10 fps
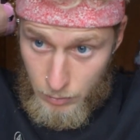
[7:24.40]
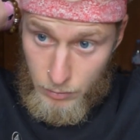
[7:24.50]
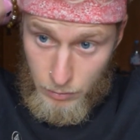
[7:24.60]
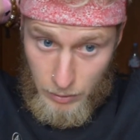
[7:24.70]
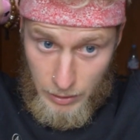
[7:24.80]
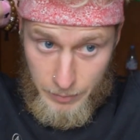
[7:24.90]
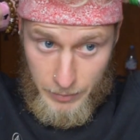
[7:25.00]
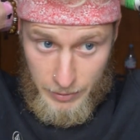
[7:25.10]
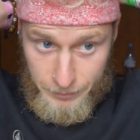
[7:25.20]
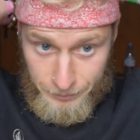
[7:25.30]
So yeah,
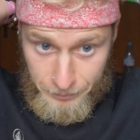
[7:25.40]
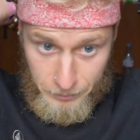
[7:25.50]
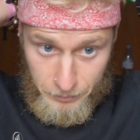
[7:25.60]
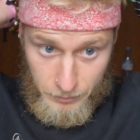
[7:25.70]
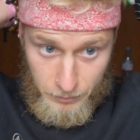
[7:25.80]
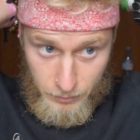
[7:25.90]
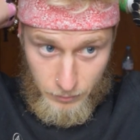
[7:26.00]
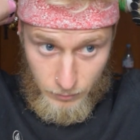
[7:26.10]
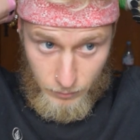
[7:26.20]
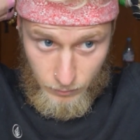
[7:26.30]
man.
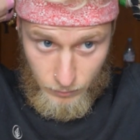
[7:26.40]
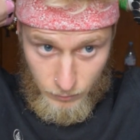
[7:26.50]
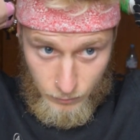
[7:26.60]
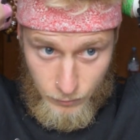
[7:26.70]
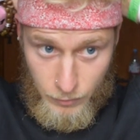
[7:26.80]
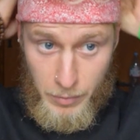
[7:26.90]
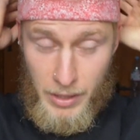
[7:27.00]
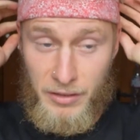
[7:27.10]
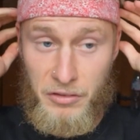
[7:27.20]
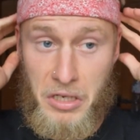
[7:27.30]
For my
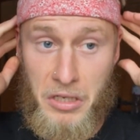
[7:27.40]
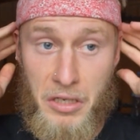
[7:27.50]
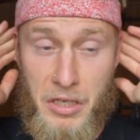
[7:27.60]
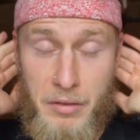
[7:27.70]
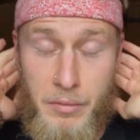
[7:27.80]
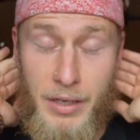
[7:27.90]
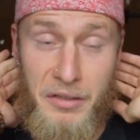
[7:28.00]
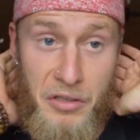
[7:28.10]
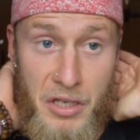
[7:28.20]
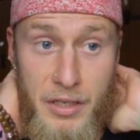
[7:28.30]
anxiety, yeah, my
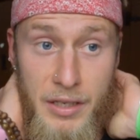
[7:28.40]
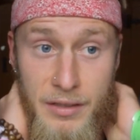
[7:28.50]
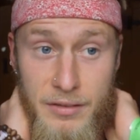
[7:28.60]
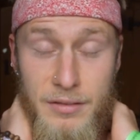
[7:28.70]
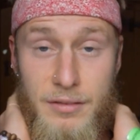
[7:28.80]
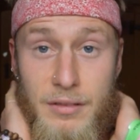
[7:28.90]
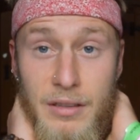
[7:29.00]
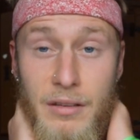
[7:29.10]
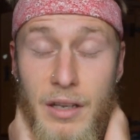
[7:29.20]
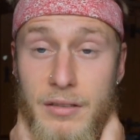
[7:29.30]
anxiety is
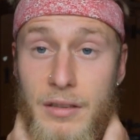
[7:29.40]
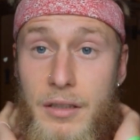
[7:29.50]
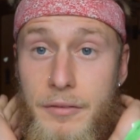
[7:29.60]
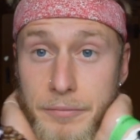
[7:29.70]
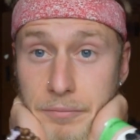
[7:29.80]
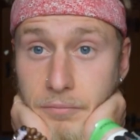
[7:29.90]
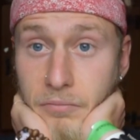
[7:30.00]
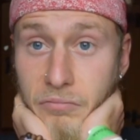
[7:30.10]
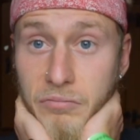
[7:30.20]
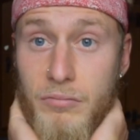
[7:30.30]
is lessening.
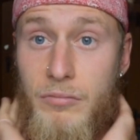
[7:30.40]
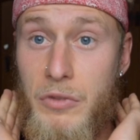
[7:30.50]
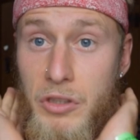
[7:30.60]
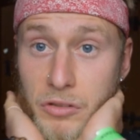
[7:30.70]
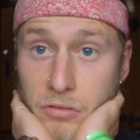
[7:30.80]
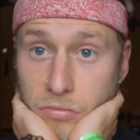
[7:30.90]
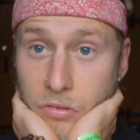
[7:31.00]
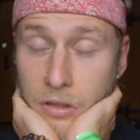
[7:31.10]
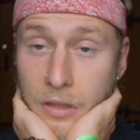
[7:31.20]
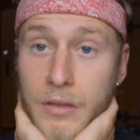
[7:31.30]
It's
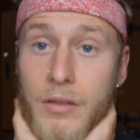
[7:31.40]
yeah.